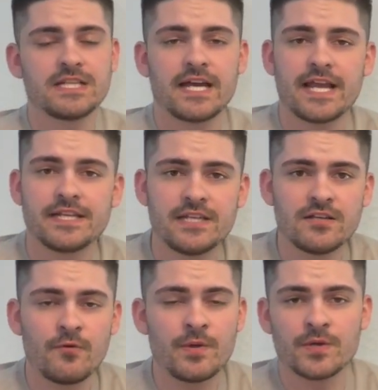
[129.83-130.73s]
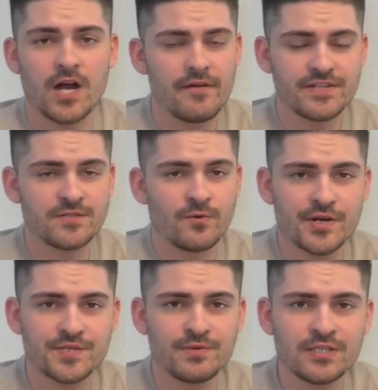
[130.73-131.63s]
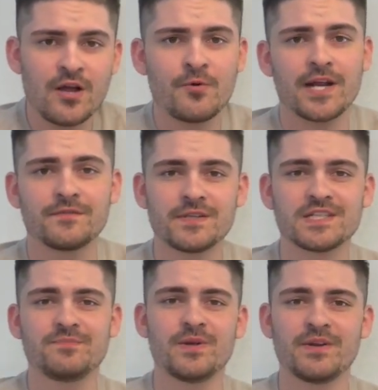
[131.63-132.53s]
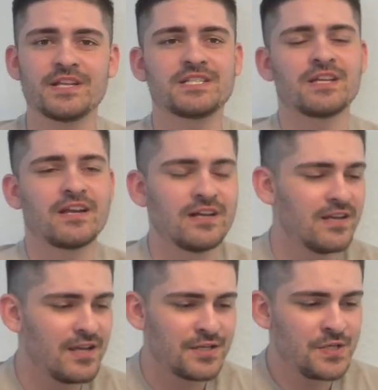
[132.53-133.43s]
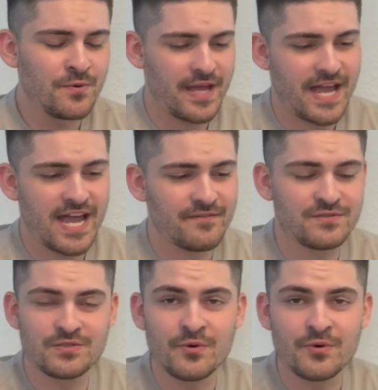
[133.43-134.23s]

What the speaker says: not ideal. We would obviously want it to be lower after experiencing a 2.5%,